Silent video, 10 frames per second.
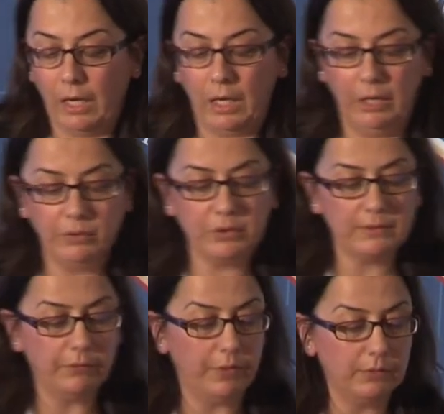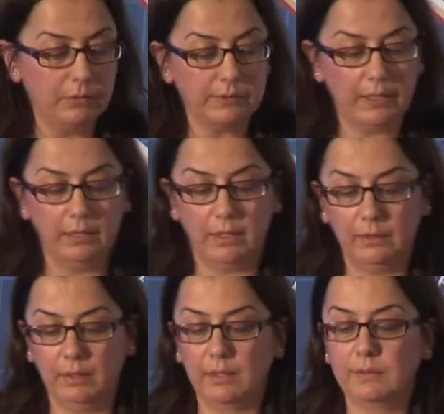I would just suffice to say
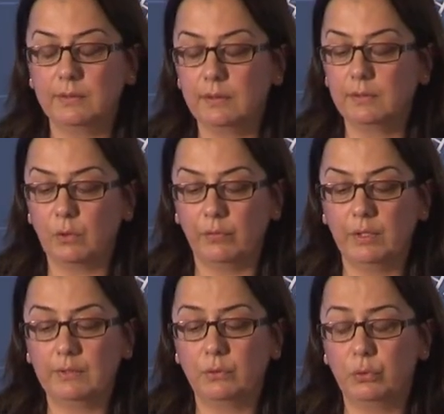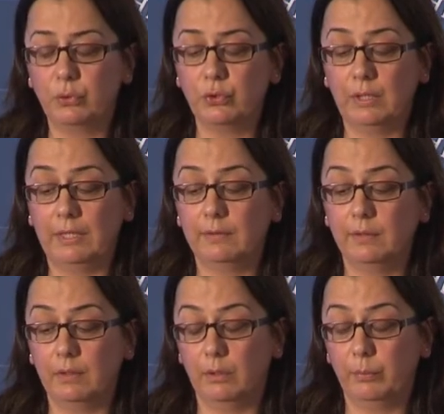that the existence of an institution like
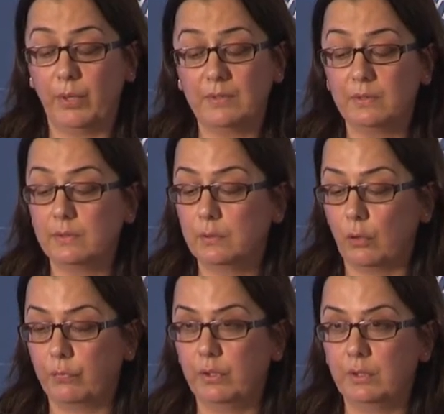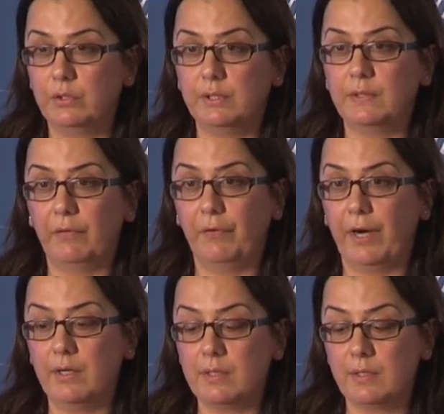the Presidency of Religious
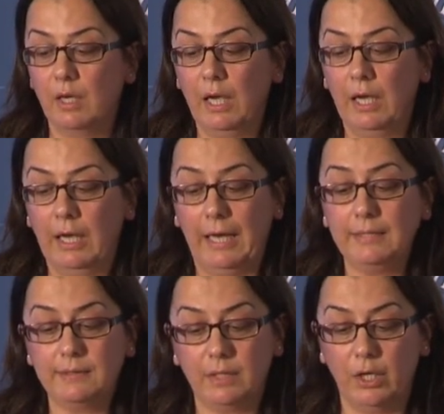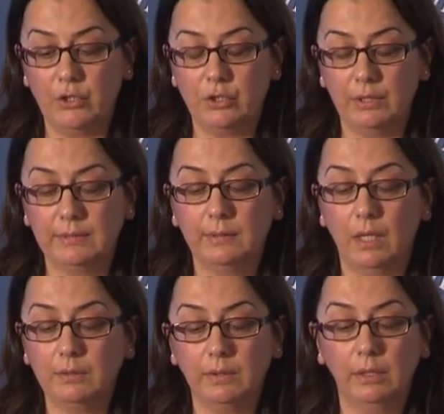Affairs, as such, is
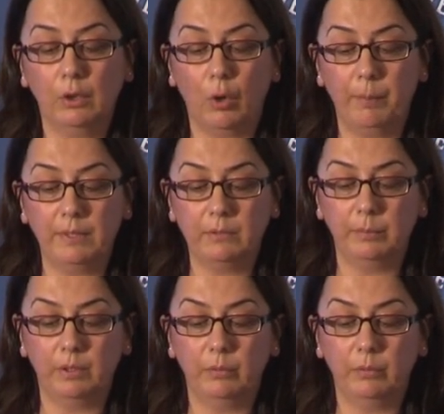not incompatible